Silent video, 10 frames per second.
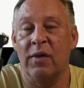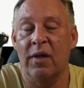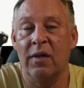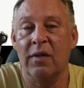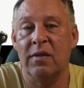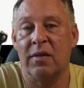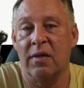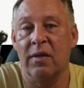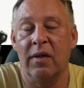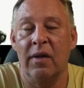
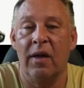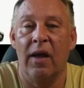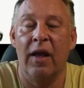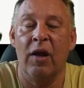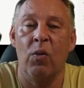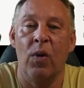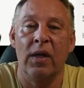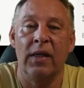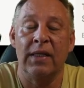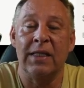Cursor, and I want
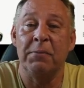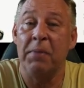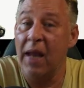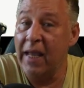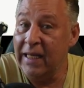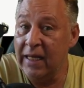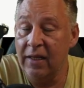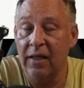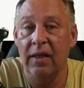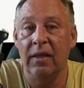to explain
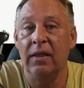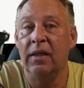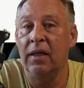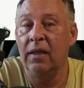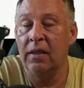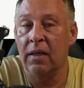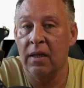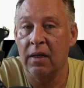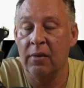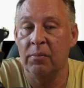it in
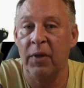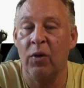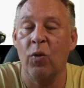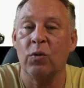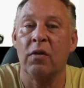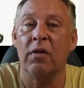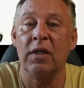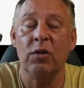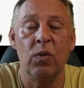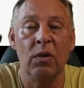detail because
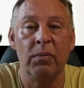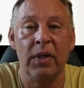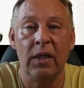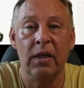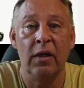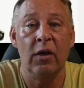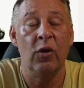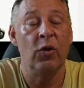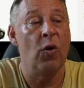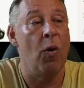this will be
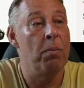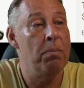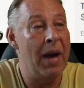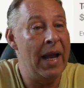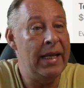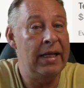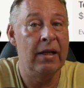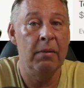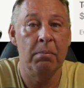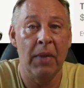your
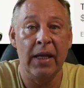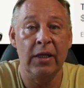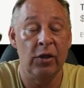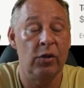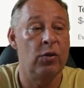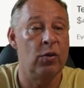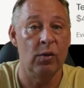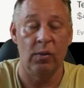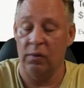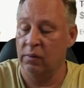main
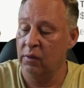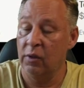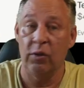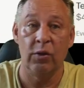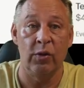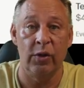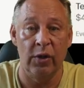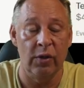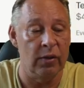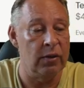tool to
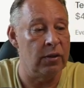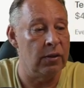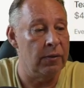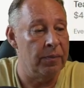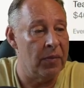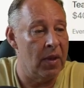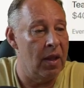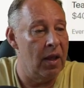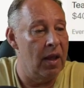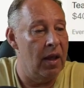use.
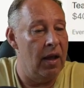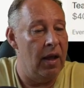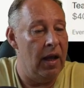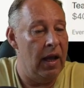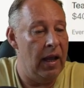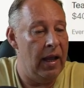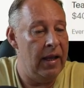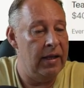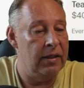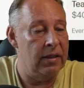
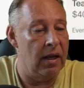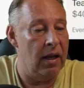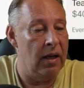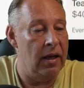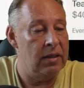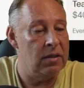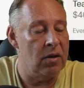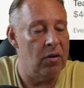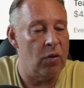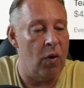And let's
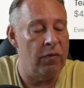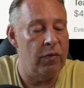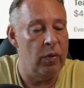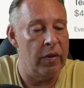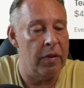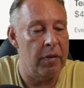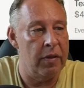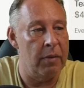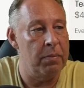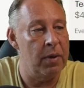start off with
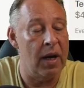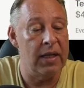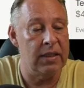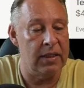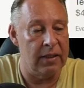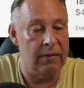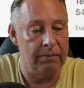the pricing.